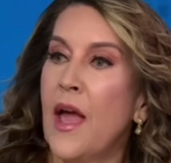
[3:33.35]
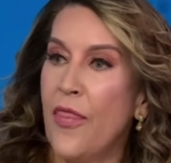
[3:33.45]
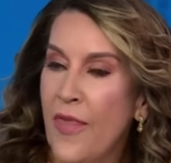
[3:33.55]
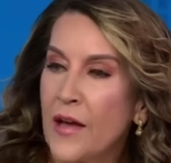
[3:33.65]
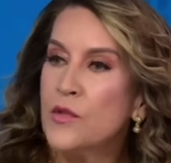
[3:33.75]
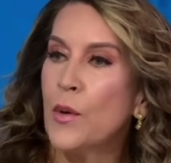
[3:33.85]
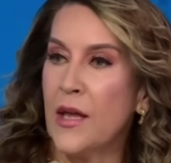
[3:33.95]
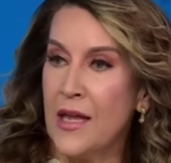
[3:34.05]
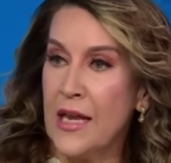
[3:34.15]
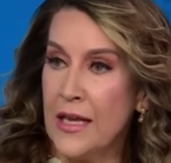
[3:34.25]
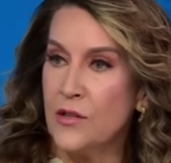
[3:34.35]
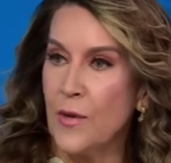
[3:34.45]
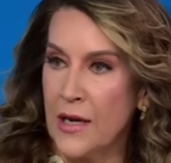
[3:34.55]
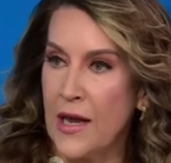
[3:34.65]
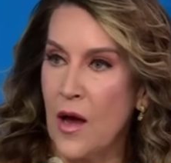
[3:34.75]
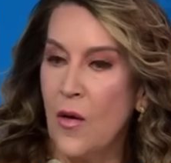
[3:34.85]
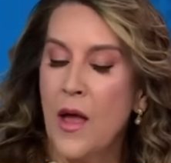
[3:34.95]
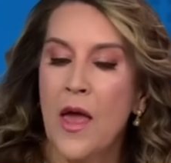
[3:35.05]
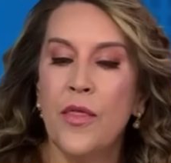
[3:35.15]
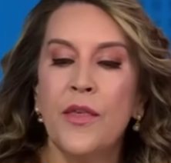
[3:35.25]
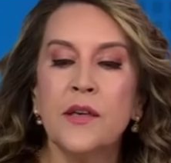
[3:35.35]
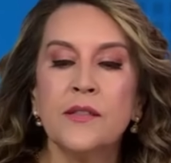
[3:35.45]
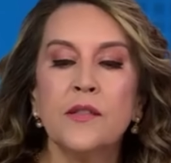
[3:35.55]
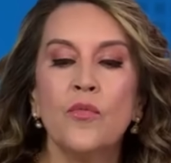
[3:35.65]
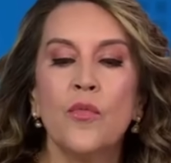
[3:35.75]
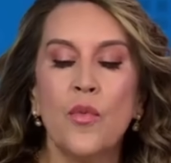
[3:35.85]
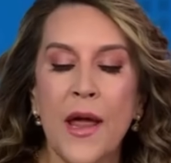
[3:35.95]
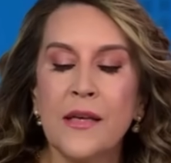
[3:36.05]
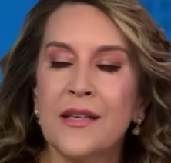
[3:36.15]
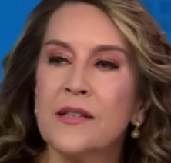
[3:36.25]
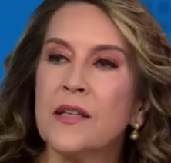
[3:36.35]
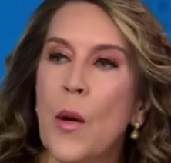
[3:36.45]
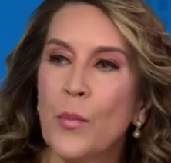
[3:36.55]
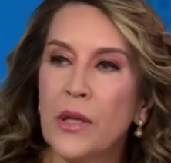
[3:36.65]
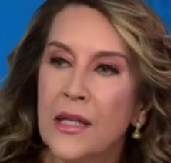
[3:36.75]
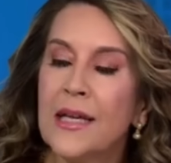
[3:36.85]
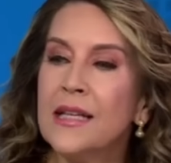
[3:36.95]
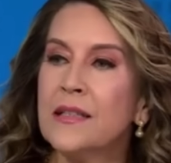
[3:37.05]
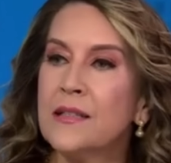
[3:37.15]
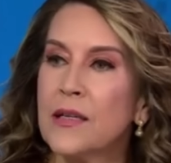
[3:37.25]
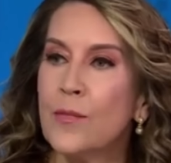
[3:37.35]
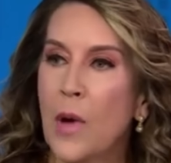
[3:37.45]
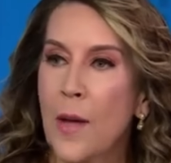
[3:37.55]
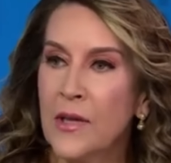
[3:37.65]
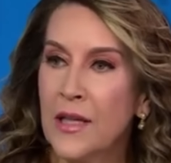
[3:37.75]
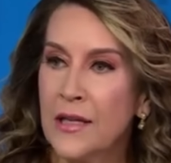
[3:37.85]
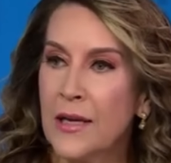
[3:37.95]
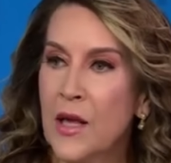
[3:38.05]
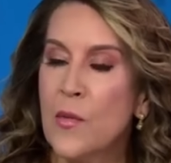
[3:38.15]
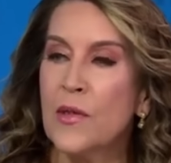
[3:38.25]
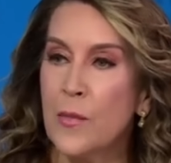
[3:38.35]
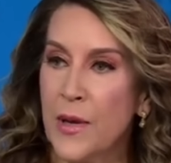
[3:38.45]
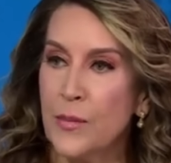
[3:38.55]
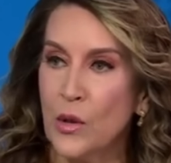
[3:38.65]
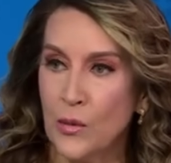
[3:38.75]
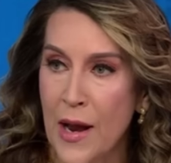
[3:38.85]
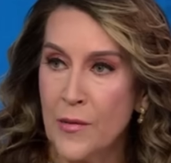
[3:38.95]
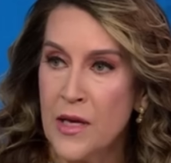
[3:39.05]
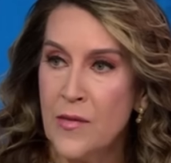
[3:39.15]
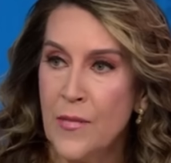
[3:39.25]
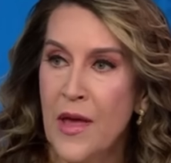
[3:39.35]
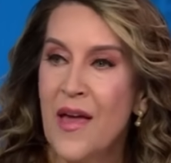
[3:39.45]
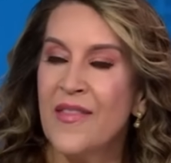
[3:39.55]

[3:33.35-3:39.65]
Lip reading: And that's what he needs right now. This race has completely discombobulated him and the people around him.